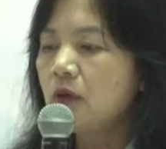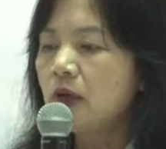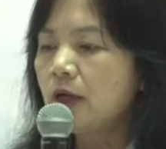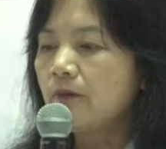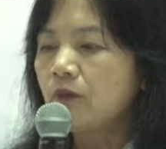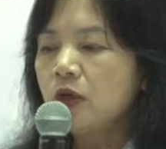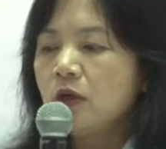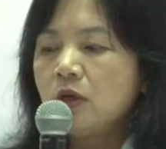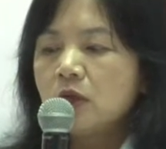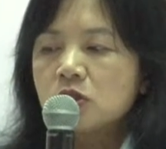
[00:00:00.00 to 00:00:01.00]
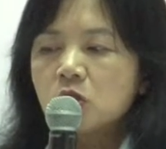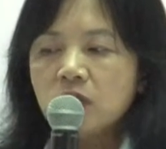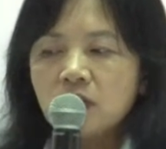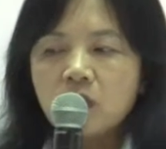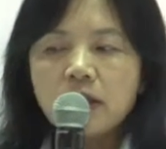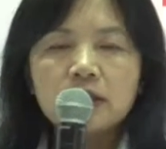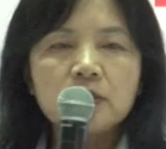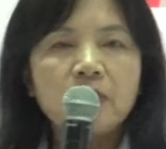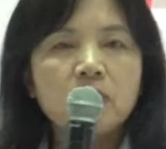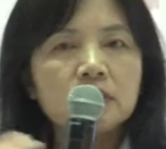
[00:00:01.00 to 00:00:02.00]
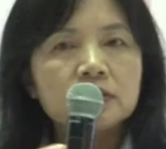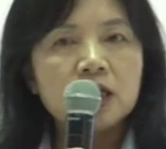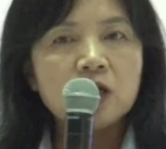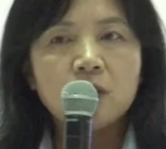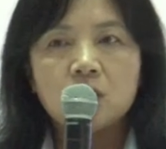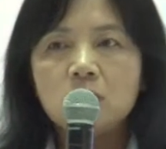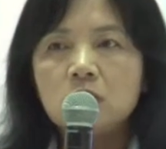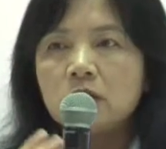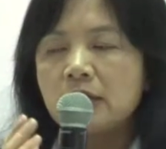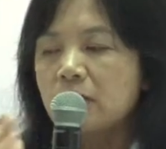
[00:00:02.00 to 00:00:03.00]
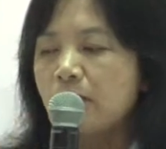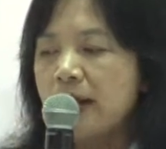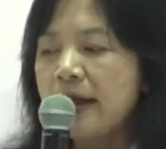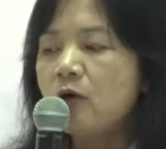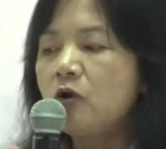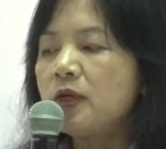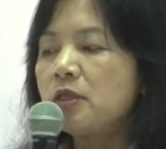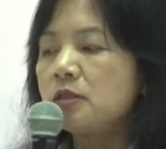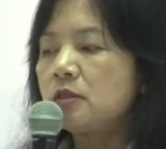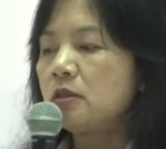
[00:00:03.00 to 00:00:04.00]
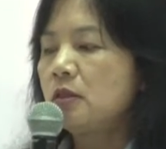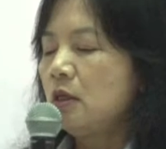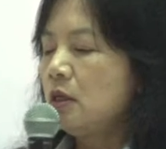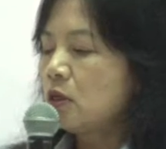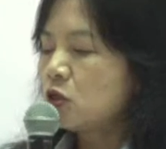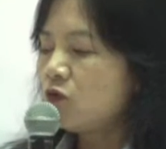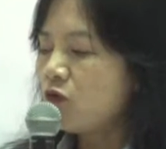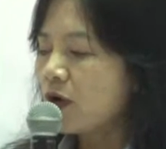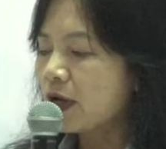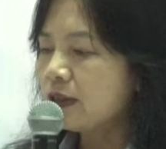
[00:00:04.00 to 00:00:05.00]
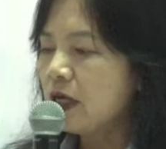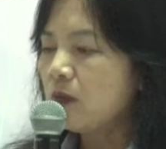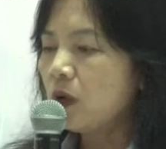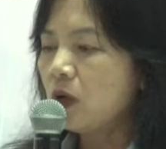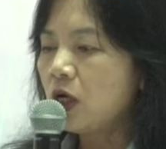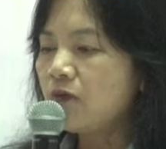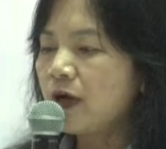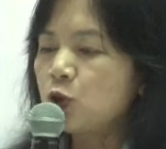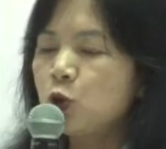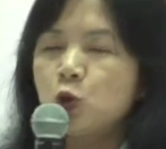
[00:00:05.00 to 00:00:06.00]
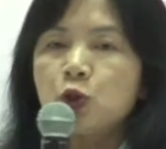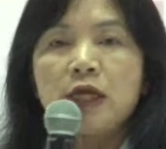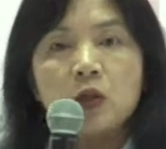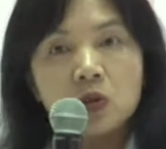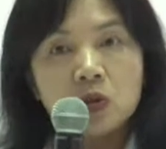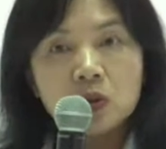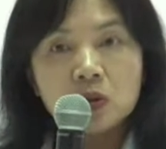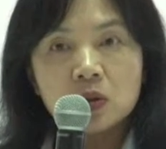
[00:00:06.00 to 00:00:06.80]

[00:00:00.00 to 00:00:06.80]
Right. So you look at the periodic table, there are many elements. So for example, if I choose nickel,